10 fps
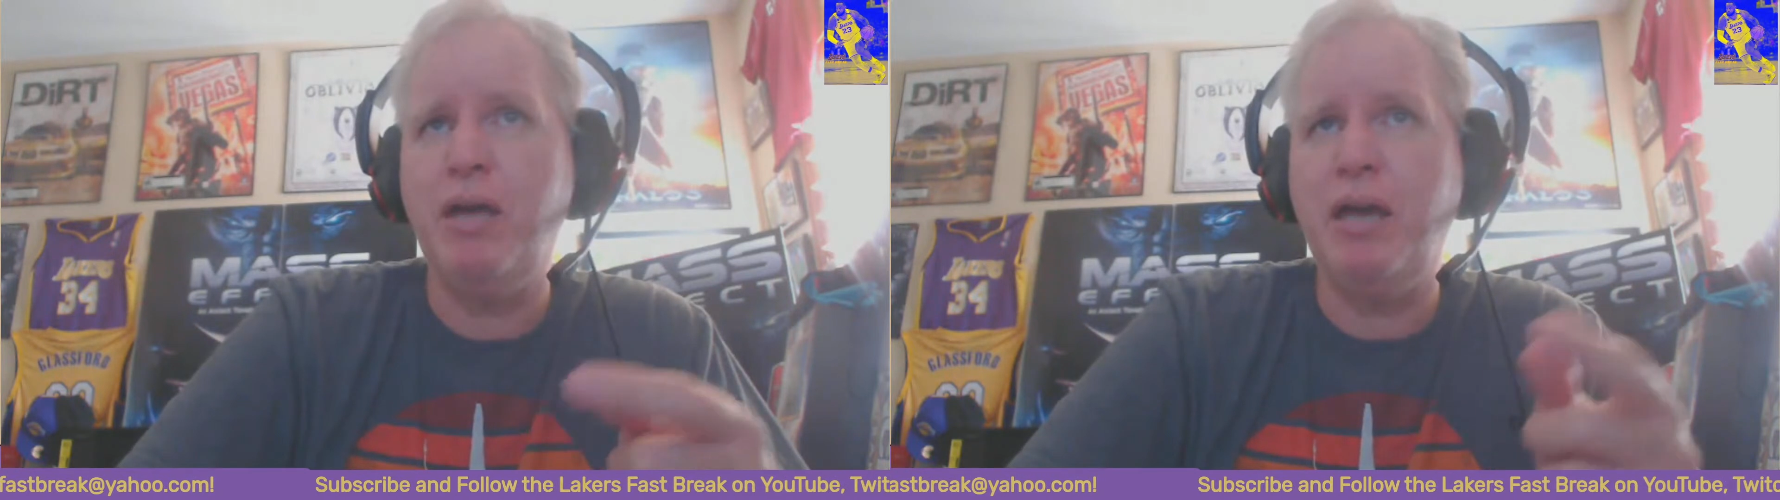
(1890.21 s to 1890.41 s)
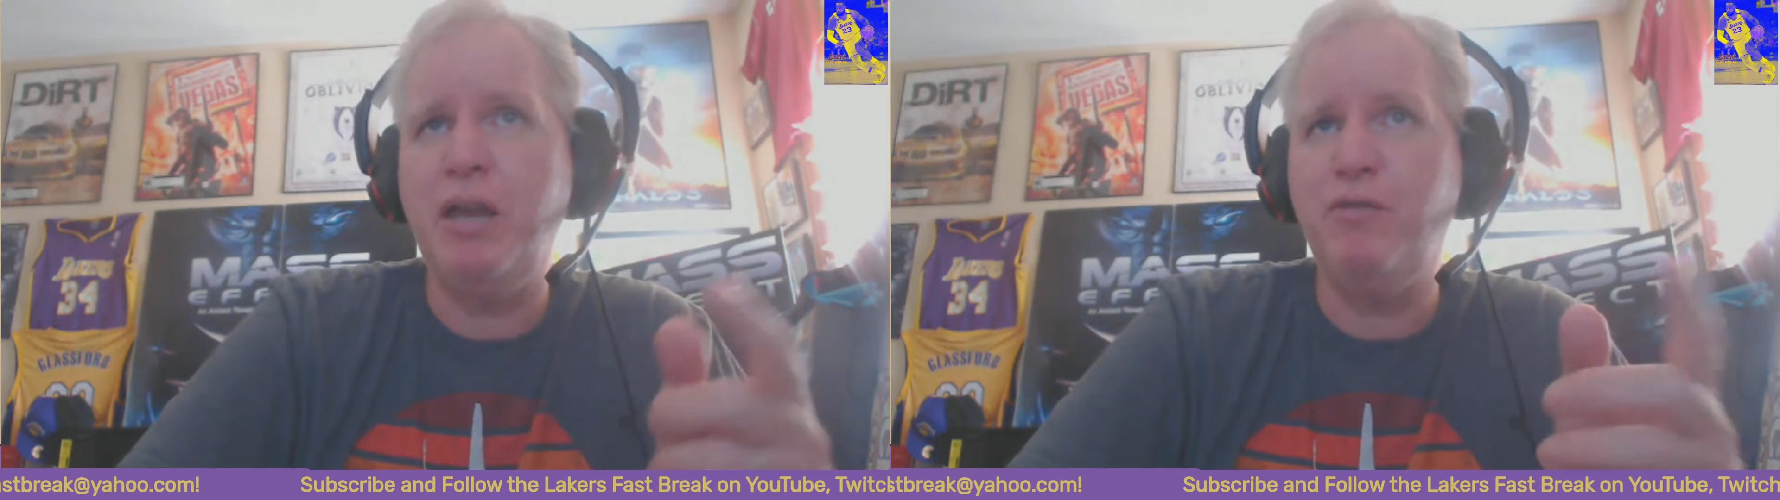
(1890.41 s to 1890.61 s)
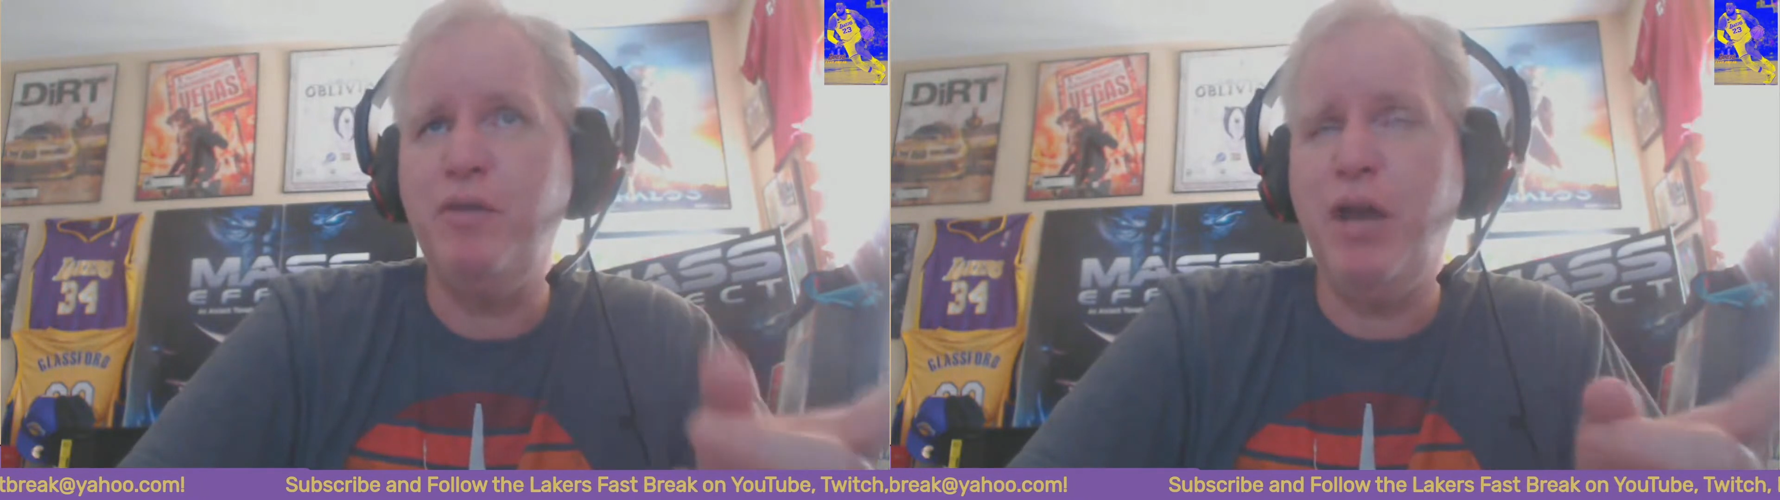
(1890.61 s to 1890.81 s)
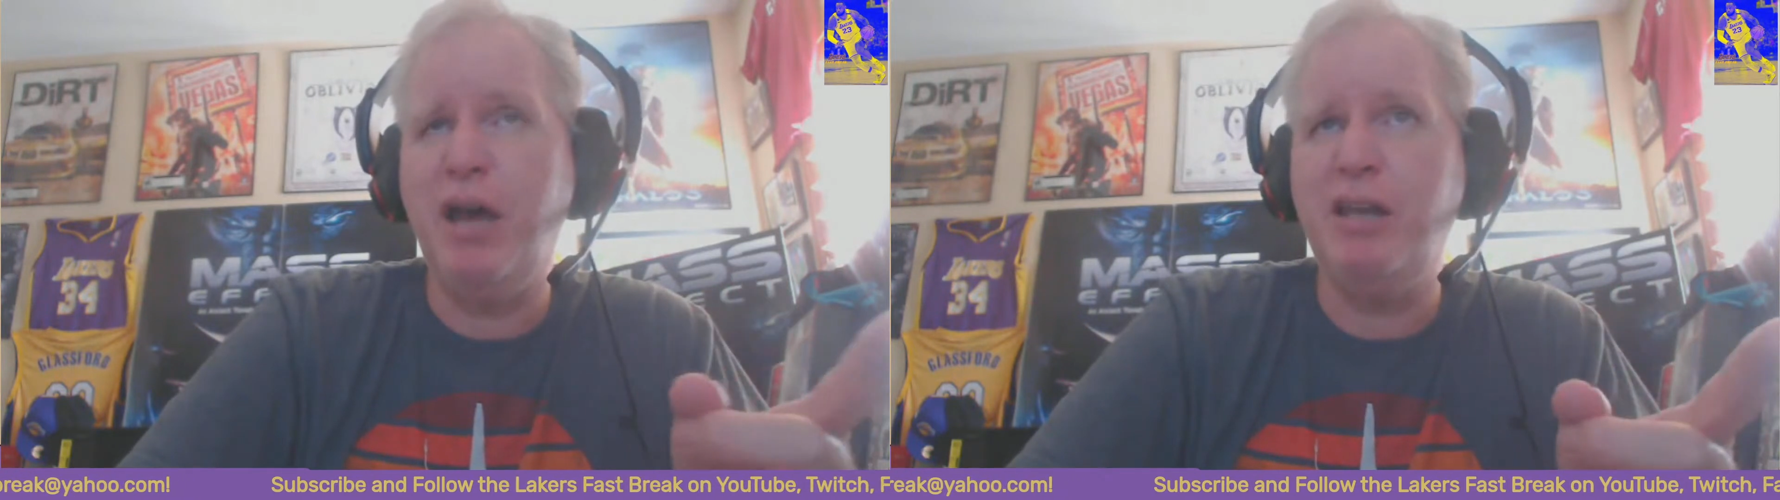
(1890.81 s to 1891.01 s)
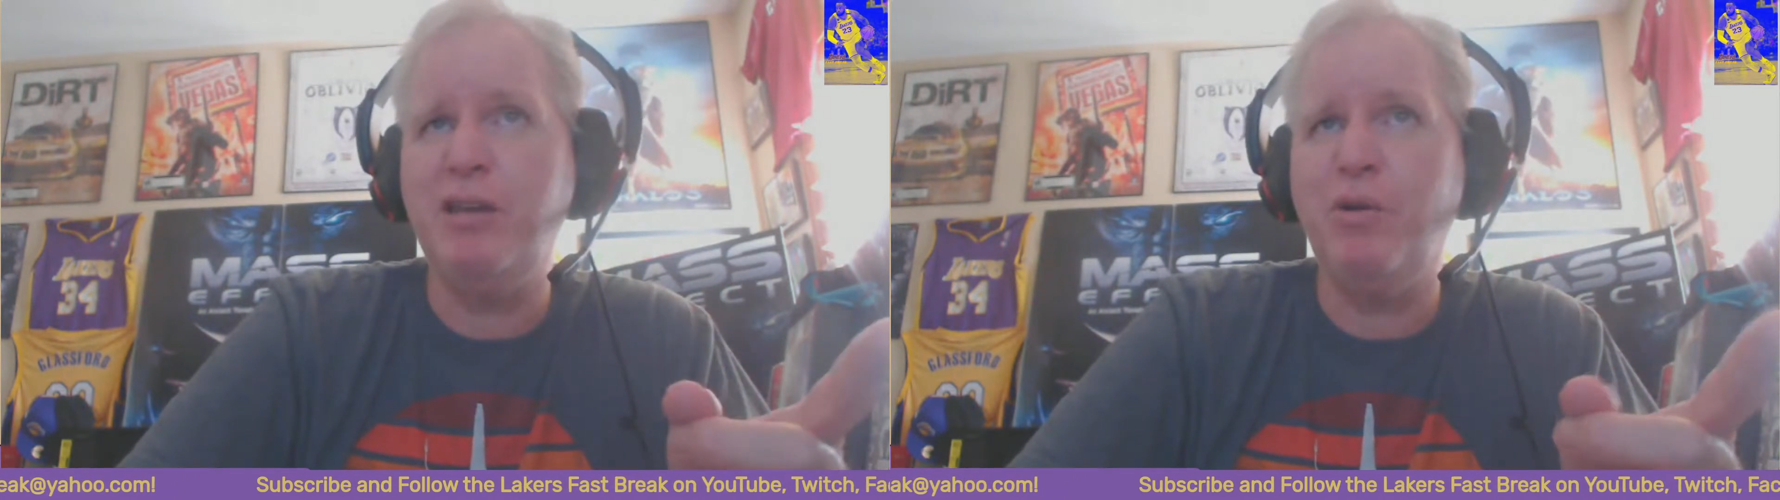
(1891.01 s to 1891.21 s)
And if
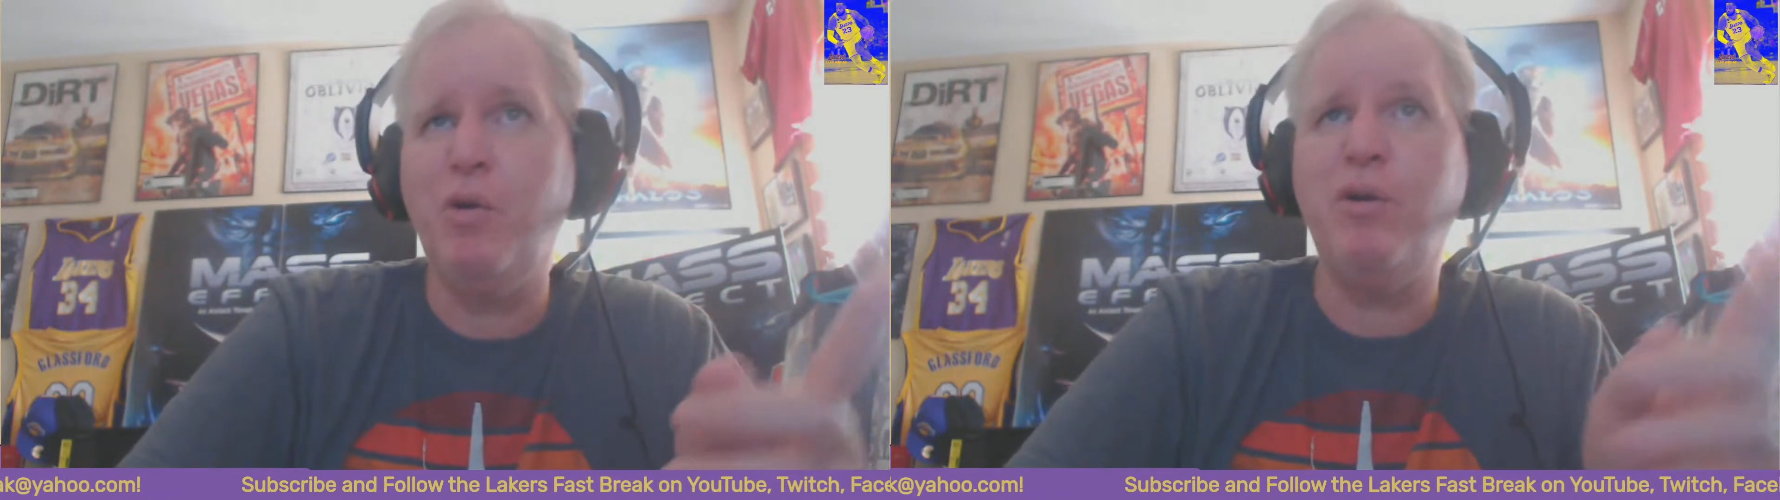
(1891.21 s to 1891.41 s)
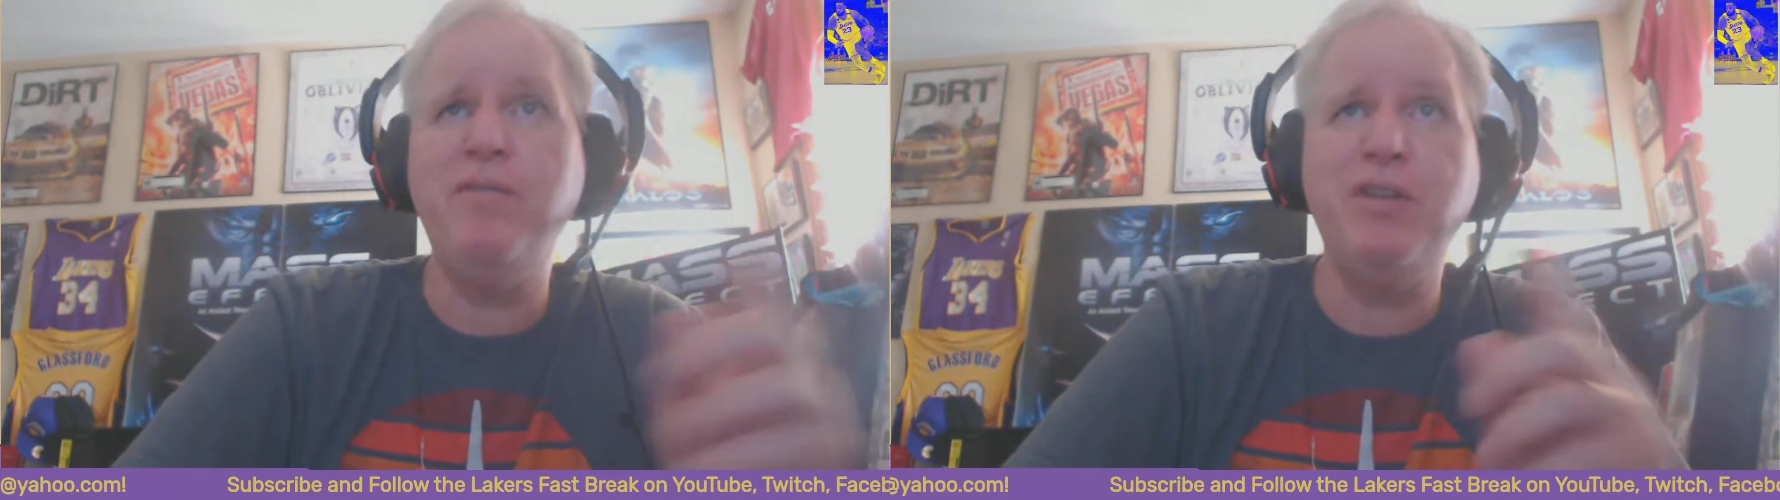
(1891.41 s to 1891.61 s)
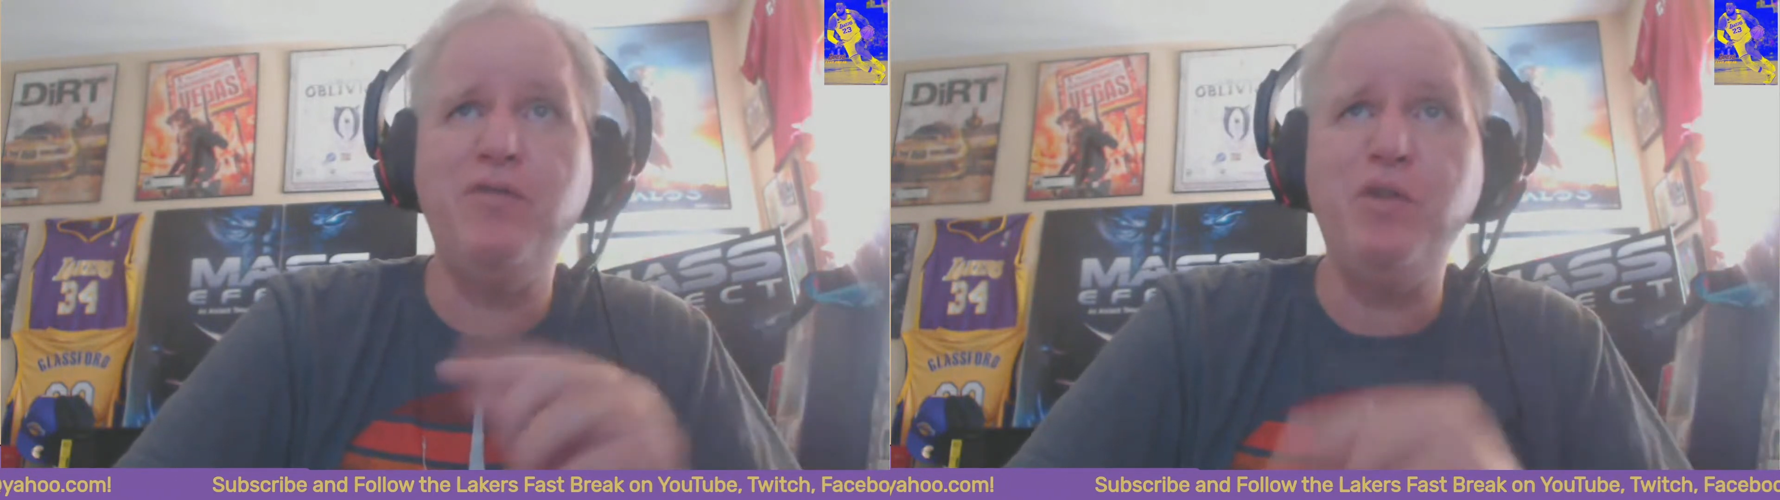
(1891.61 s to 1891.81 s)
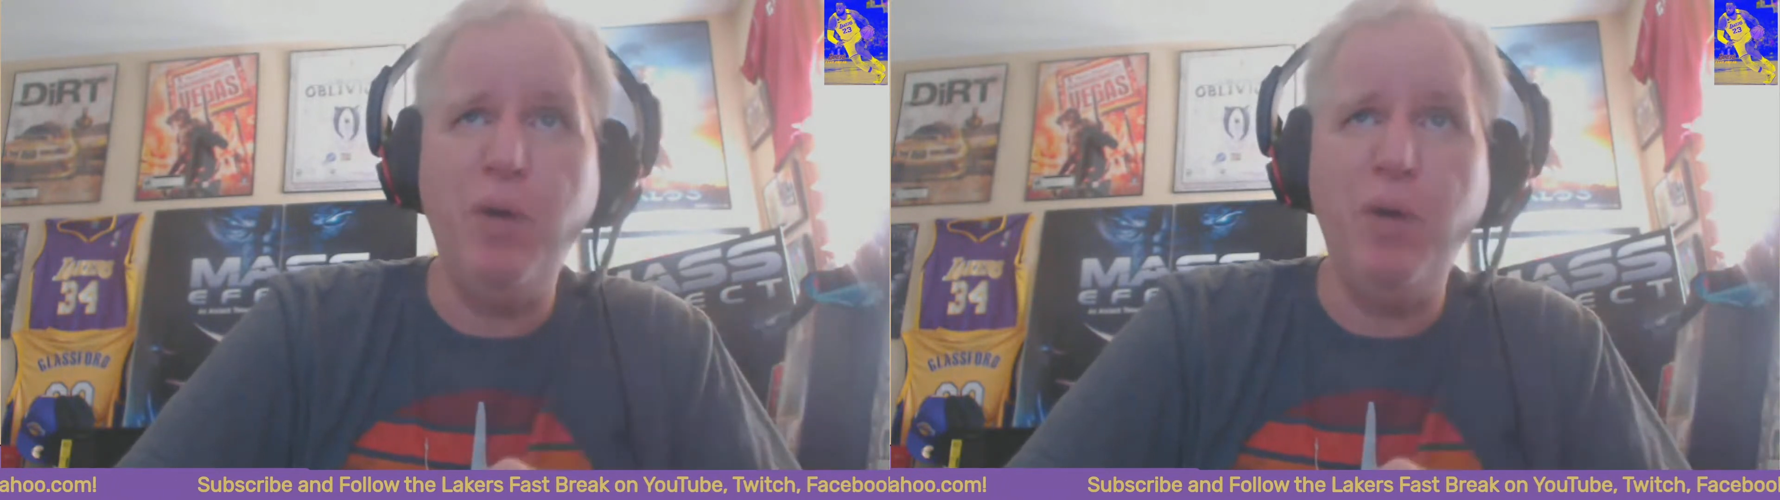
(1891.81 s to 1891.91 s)
not, or even if